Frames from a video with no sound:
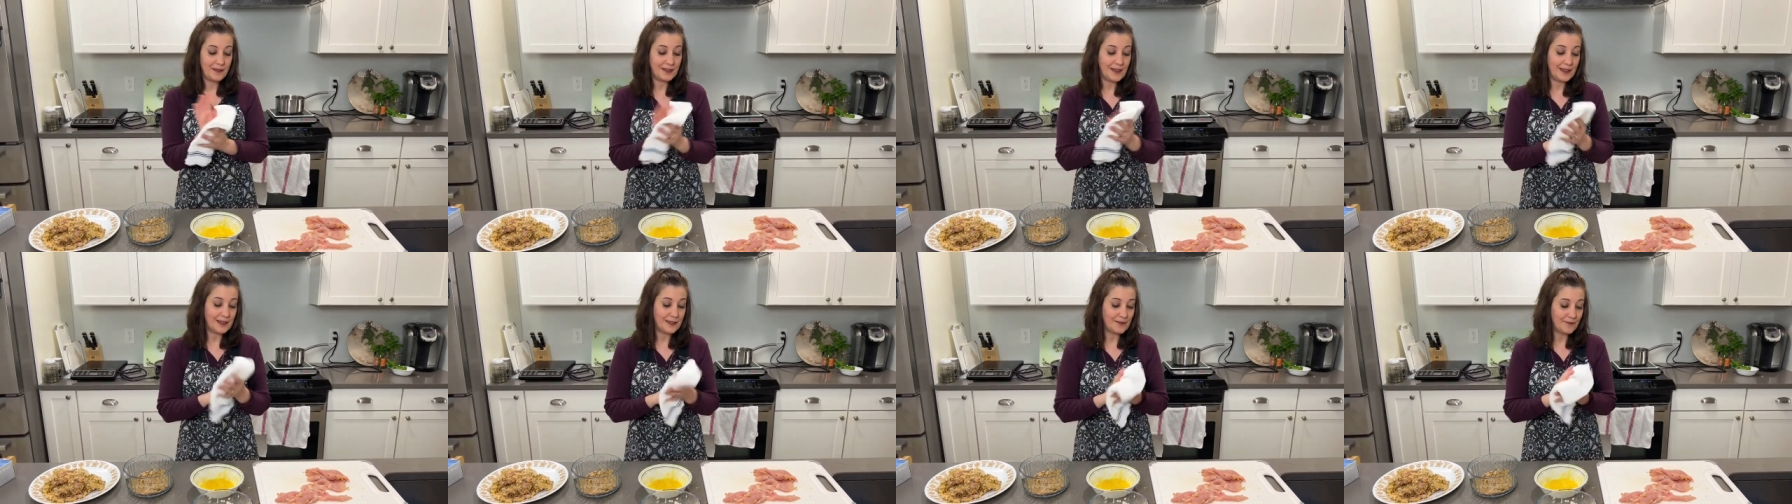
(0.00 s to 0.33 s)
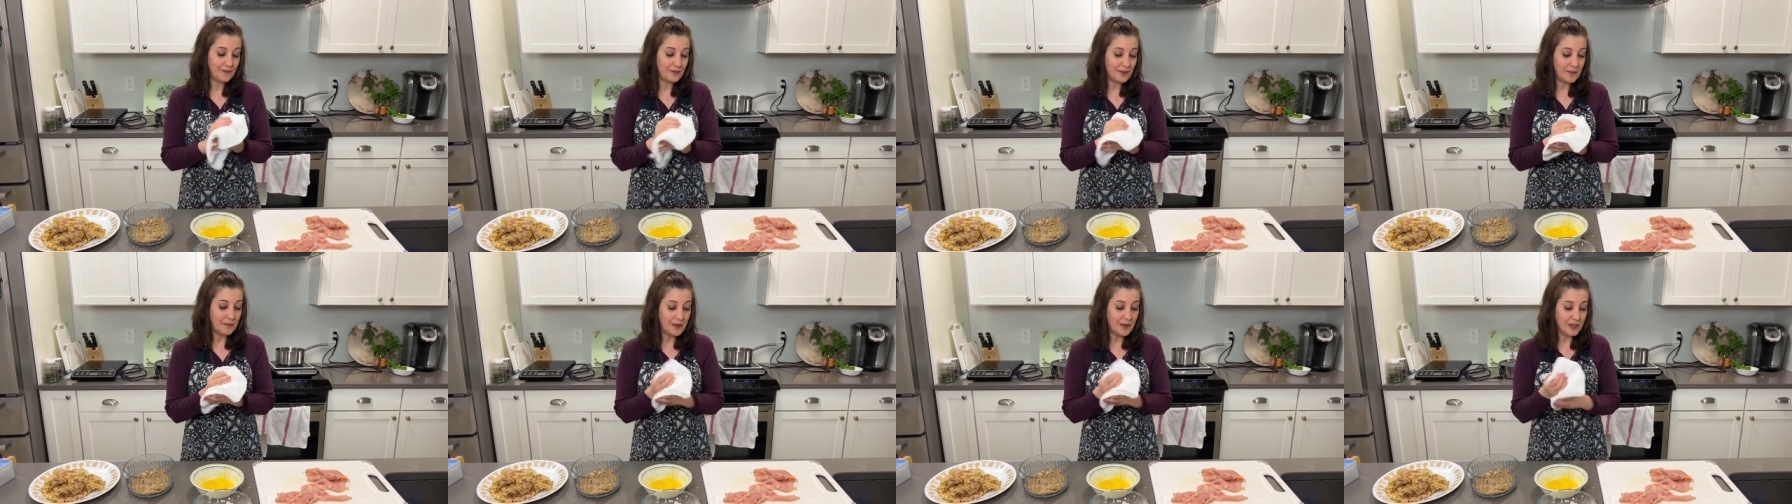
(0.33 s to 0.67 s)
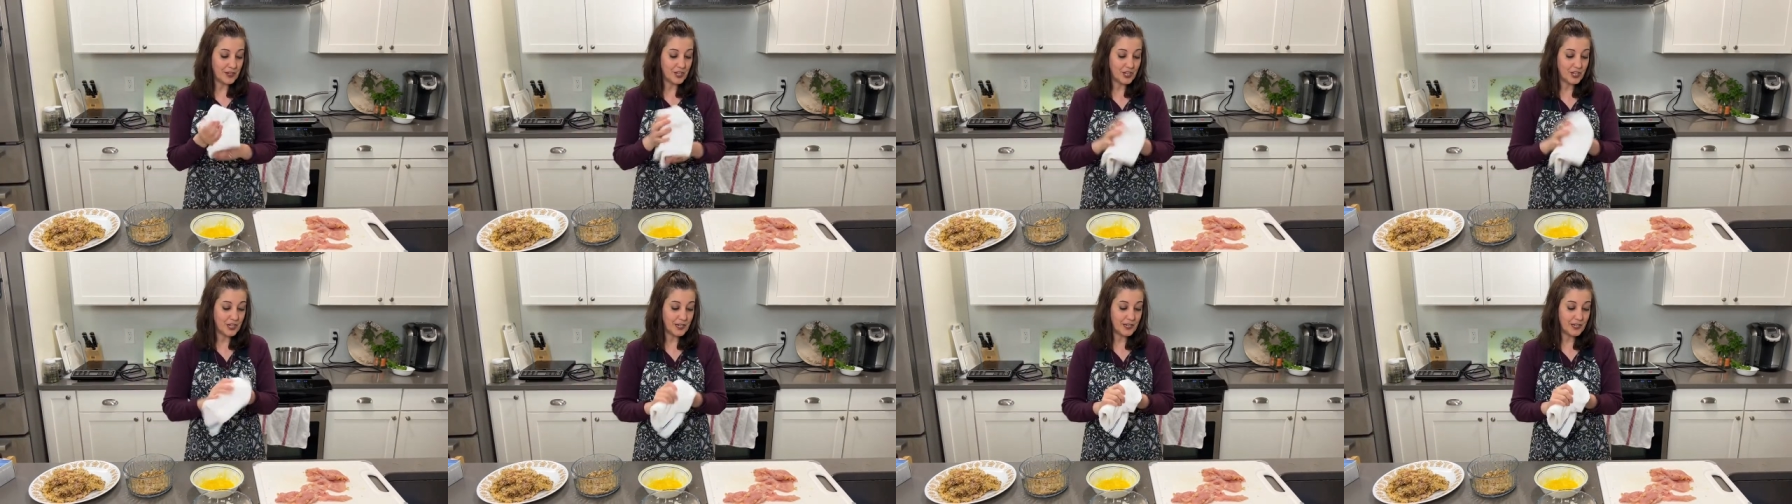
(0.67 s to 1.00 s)
I
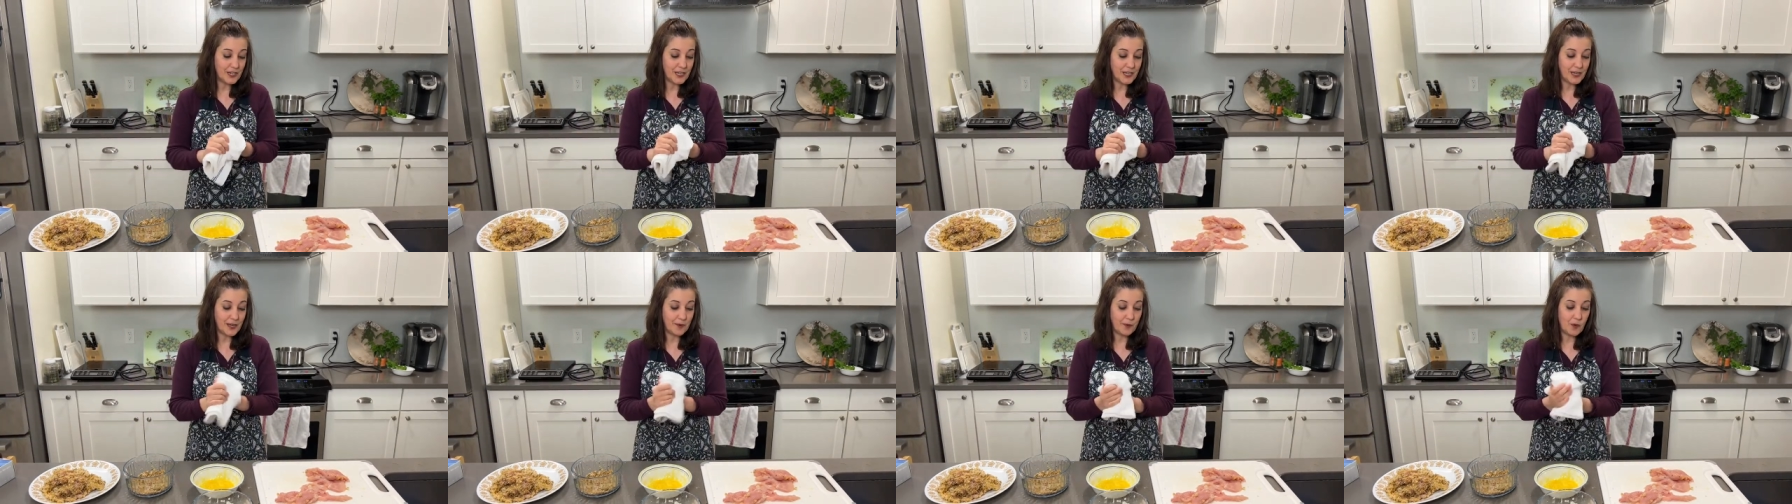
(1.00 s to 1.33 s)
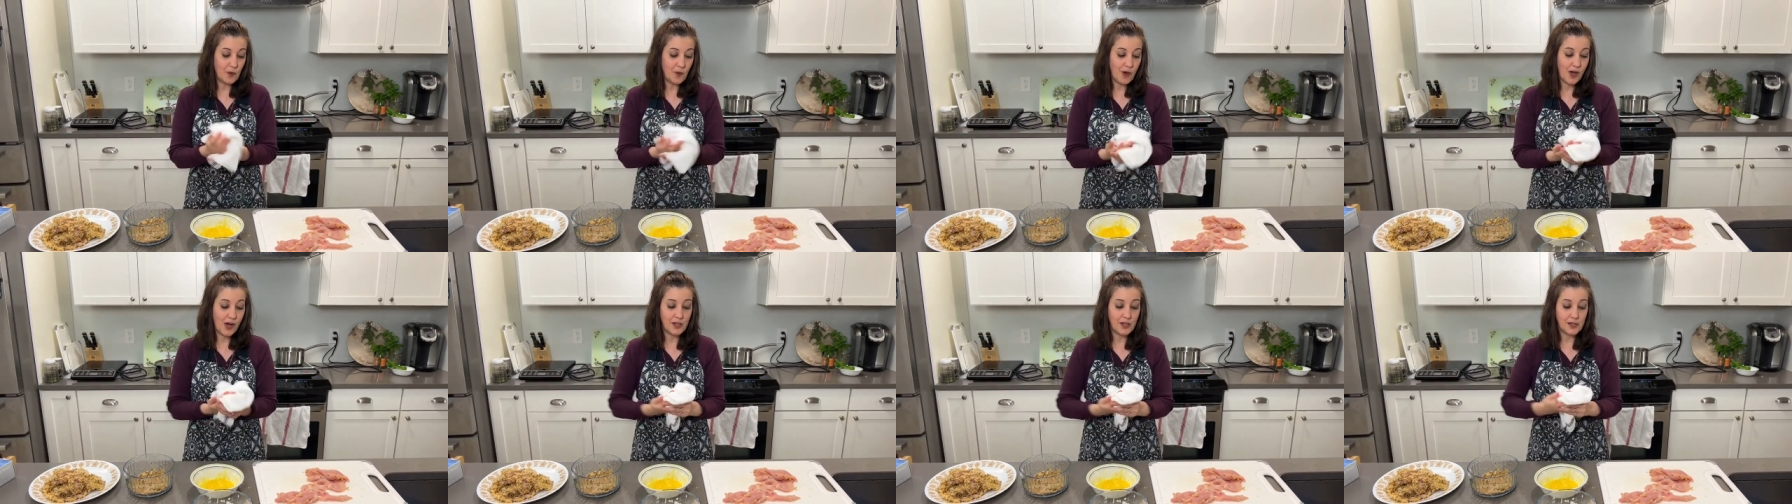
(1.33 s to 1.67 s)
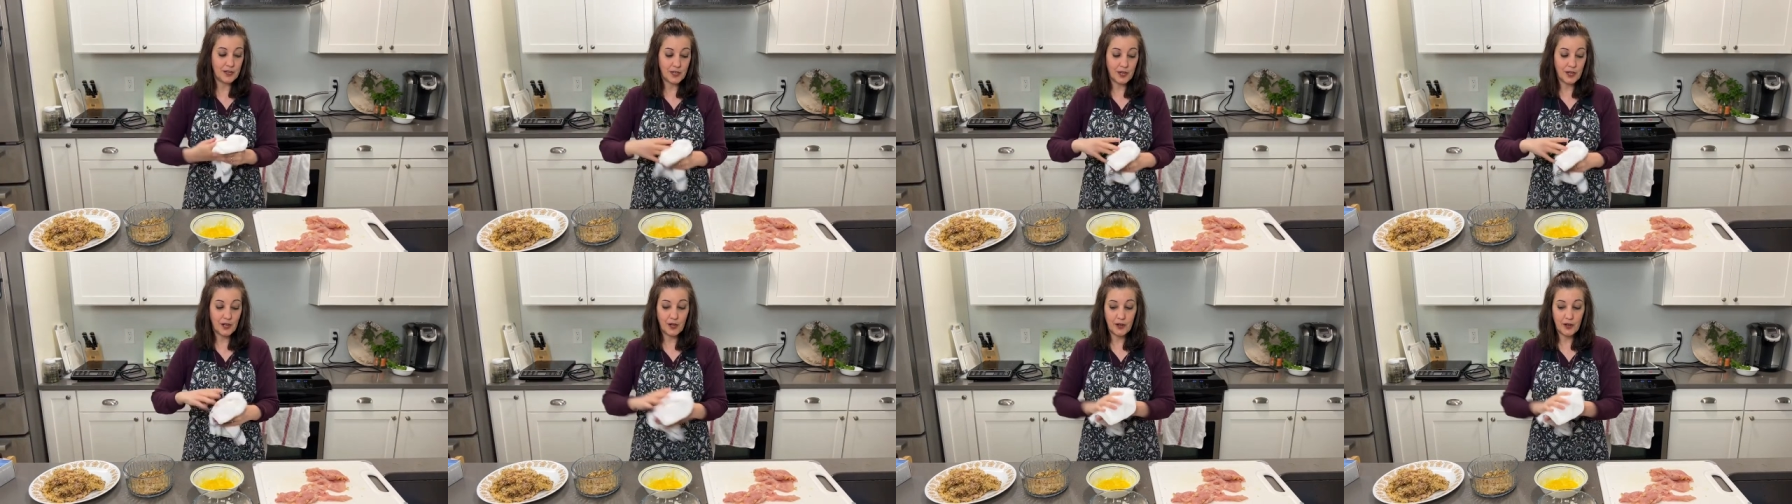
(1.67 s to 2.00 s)
mentioned to him a while ago,